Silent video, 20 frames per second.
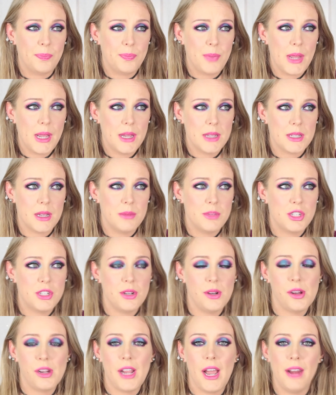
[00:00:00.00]
because I'm
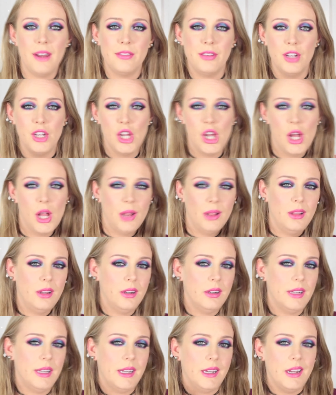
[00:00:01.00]
still kind of
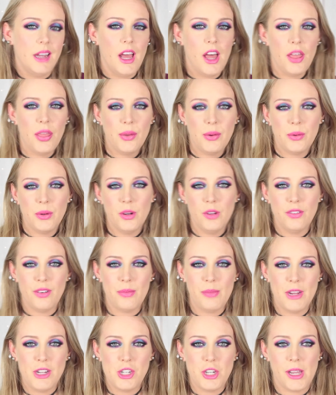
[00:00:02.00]
learning the groove
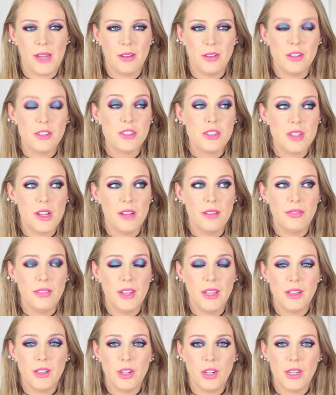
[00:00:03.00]
of my channel and stuff,
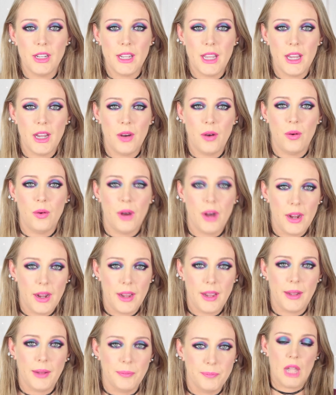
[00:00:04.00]
and learning how
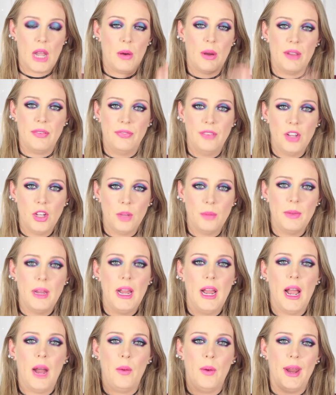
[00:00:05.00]
I film,
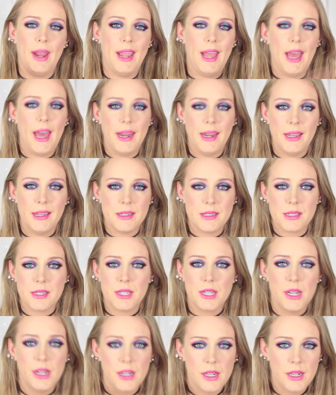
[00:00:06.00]
how I
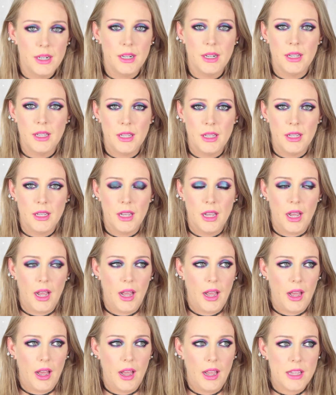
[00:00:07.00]
edit,
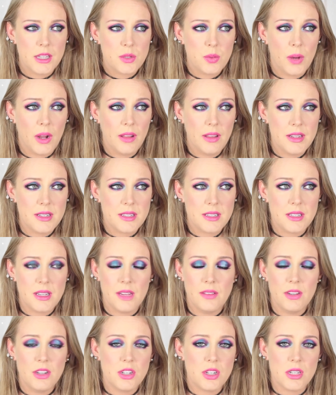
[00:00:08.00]
as well as
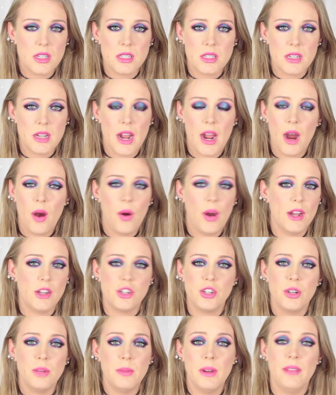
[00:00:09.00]
even just how I
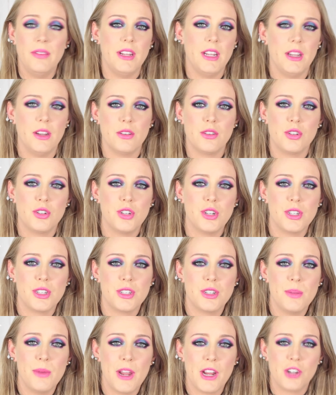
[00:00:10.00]
shoot my videos,
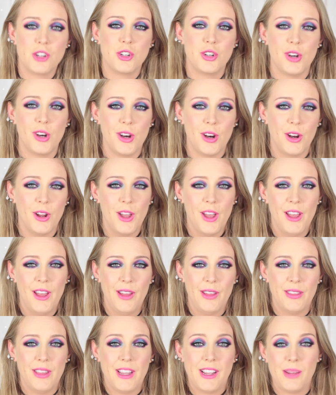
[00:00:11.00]
just to make sure
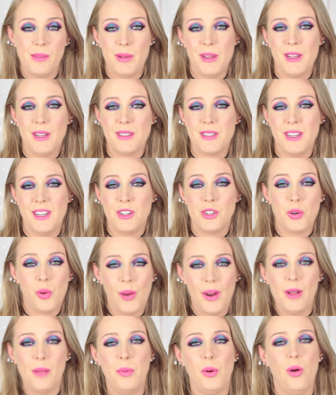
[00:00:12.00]
they could be as
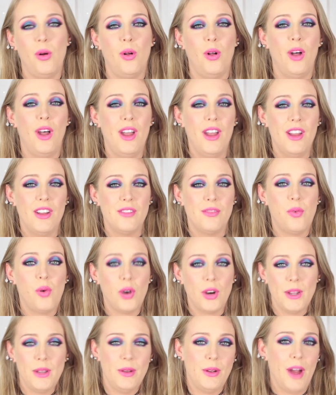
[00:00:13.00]
enjoyable
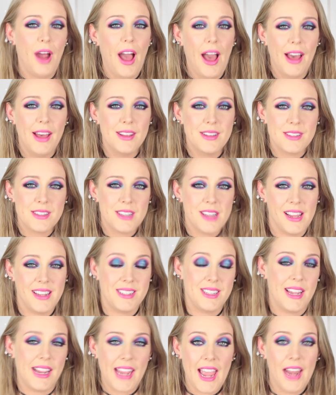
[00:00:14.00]
for you guys
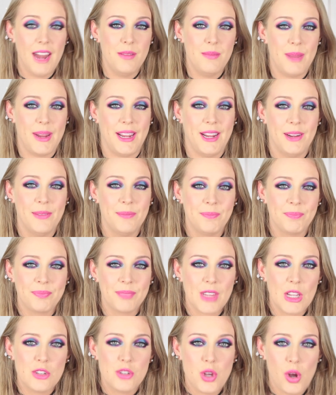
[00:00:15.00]
as they can be.
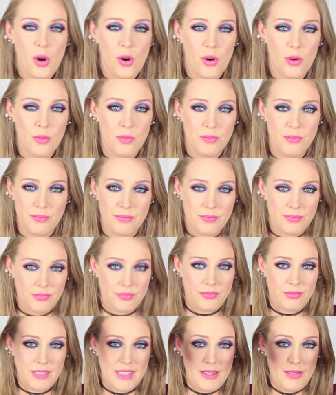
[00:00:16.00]
So
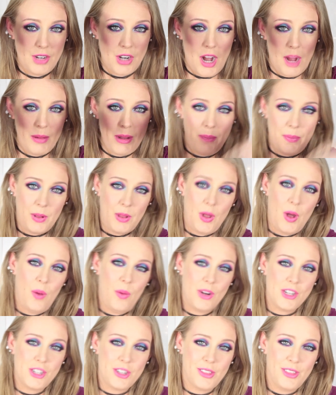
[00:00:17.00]
leave a comment below
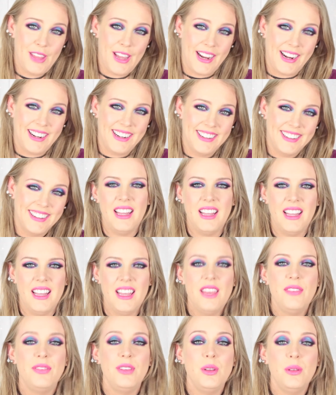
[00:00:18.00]
what you think.
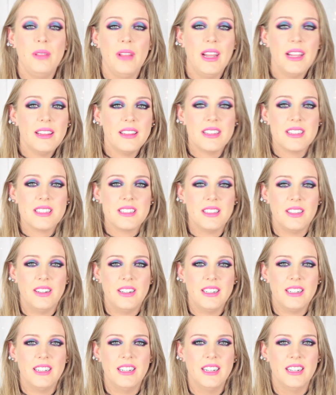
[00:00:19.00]
If you like this
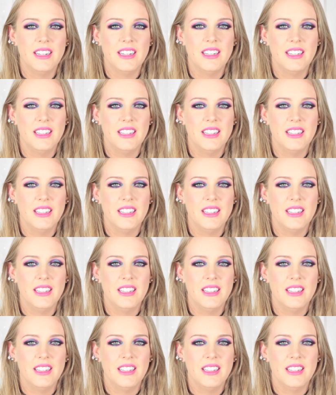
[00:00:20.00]
look,